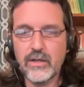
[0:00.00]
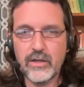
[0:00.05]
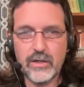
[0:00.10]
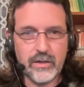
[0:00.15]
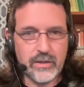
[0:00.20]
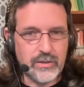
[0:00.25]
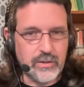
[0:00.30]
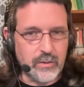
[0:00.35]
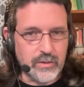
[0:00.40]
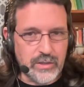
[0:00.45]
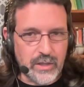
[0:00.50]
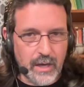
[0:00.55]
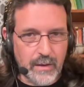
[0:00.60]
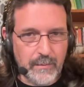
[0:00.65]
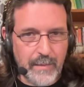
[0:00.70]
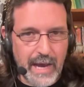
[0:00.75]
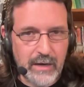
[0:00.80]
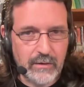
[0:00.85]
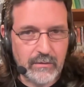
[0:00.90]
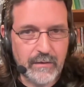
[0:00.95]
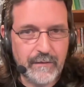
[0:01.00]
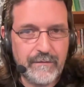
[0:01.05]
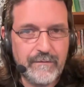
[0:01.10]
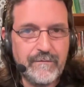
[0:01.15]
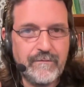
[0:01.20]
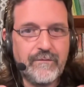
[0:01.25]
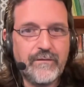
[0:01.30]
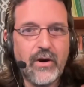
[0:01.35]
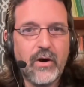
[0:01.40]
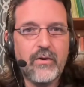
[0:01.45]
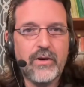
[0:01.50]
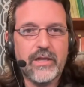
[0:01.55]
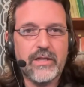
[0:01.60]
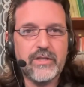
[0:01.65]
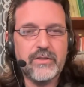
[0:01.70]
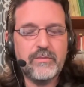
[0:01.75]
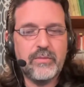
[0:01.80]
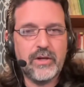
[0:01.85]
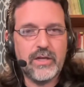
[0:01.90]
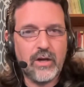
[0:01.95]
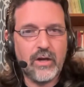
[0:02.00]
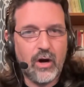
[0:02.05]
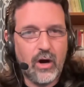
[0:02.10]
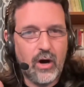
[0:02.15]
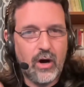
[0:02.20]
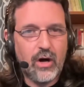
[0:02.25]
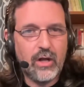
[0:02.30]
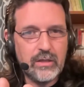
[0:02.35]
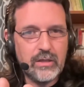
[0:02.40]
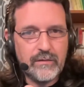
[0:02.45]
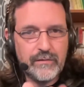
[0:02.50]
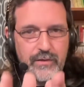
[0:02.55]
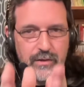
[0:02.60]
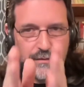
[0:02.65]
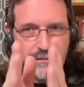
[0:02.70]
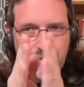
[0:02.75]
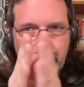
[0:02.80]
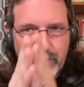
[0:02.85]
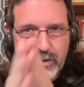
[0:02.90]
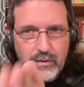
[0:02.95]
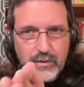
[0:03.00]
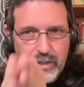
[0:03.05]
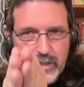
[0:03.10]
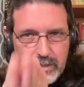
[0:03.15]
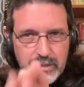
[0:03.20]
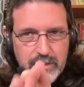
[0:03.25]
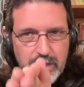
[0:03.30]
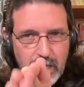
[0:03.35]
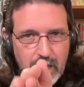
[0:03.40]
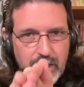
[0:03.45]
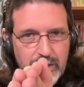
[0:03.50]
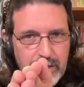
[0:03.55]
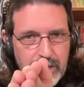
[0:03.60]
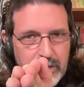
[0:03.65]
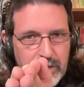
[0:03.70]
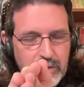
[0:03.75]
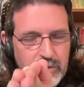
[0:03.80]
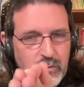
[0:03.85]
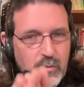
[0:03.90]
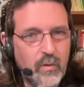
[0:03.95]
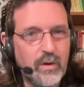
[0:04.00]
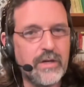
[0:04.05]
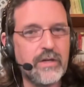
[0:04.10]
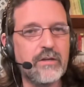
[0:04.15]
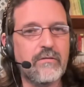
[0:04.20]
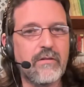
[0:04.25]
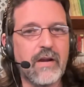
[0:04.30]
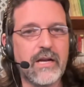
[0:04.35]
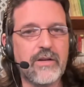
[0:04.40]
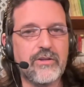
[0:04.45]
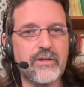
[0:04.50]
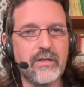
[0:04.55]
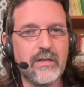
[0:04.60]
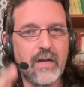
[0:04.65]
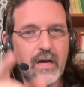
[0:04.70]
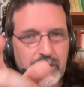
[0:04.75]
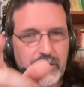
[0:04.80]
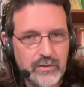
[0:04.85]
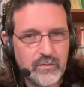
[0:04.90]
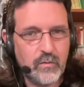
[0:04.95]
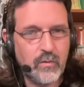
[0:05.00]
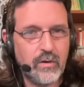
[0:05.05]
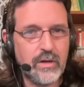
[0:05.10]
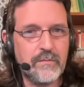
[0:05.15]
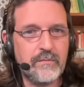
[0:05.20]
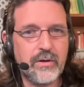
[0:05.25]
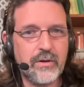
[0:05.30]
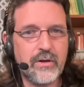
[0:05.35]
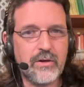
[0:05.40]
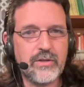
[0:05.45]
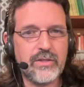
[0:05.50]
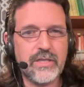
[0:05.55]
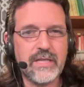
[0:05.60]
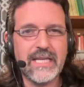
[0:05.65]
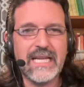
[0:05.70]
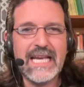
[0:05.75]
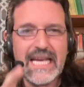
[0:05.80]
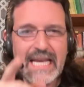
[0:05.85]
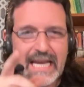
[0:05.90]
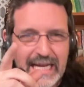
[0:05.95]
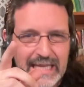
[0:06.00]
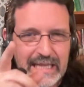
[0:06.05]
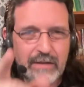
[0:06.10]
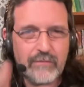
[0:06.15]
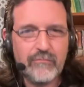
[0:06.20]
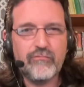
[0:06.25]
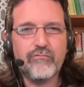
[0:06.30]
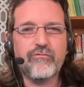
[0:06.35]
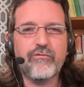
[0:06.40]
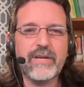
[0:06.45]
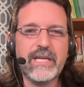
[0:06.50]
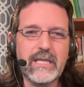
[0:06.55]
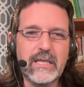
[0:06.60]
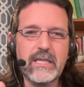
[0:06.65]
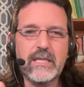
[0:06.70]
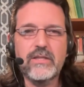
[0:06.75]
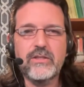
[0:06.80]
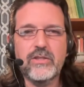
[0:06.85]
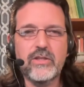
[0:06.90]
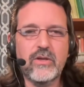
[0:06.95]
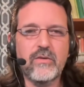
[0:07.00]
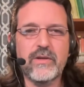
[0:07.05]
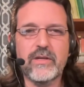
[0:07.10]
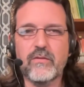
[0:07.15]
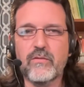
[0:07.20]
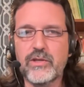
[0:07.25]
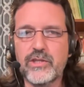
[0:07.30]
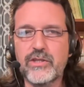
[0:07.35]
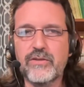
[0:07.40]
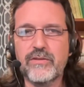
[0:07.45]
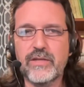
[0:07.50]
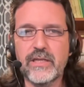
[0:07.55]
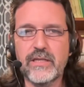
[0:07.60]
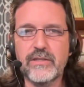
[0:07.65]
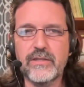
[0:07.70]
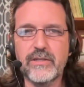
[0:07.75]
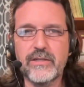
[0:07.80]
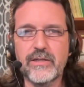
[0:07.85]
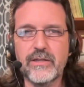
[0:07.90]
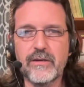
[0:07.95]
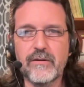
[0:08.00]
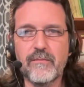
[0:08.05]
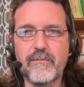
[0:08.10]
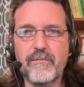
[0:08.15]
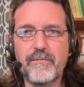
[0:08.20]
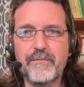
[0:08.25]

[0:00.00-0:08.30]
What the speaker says: So it's a matter of focus, putting all of your focus on in this one direction, on this one person, and then really doing what you need to do.